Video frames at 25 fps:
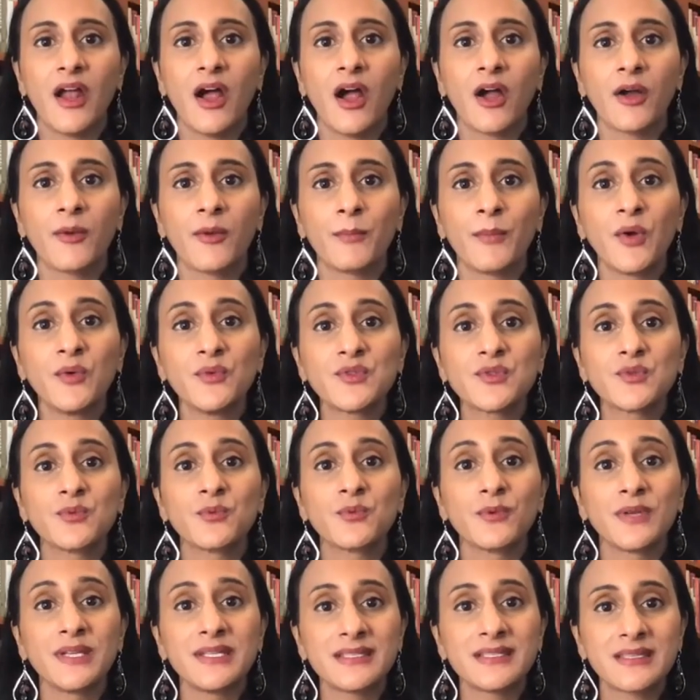our most
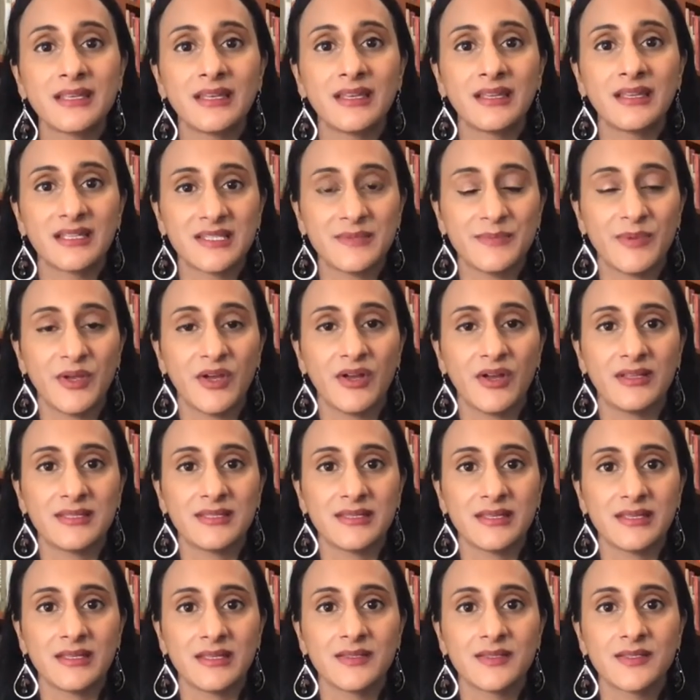recent
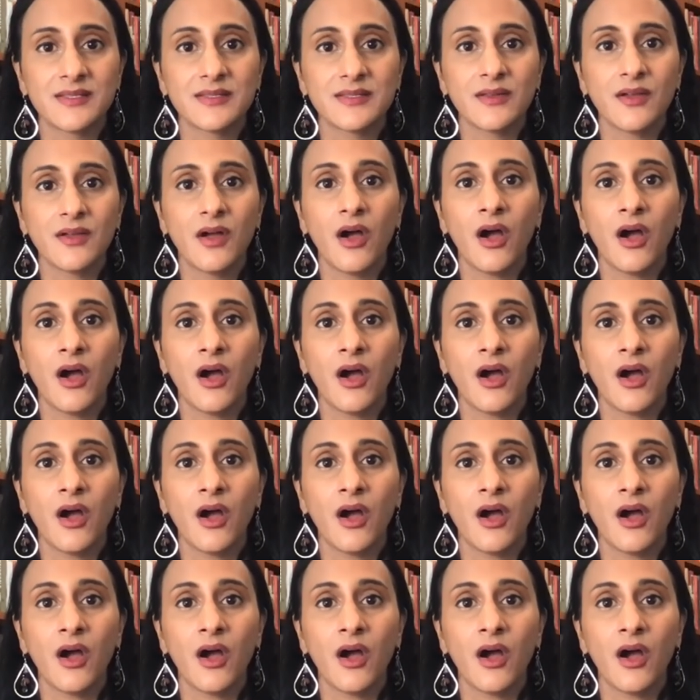experiences